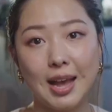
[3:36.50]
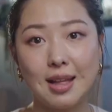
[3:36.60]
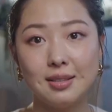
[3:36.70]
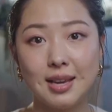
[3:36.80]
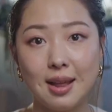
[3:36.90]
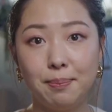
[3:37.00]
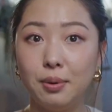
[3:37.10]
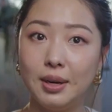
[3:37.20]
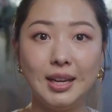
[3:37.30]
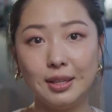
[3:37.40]
can then
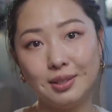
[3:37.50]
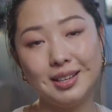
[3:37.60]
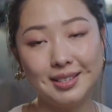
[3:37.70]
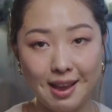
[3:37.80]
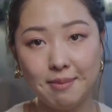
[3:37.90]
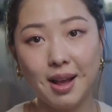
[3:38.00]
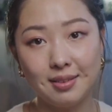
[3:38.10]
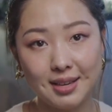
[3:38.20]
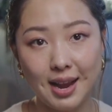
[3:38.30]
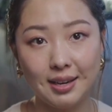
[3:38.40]
put it into the same
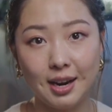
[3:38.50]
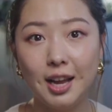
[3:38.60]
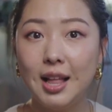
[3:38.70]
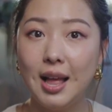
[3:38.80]
container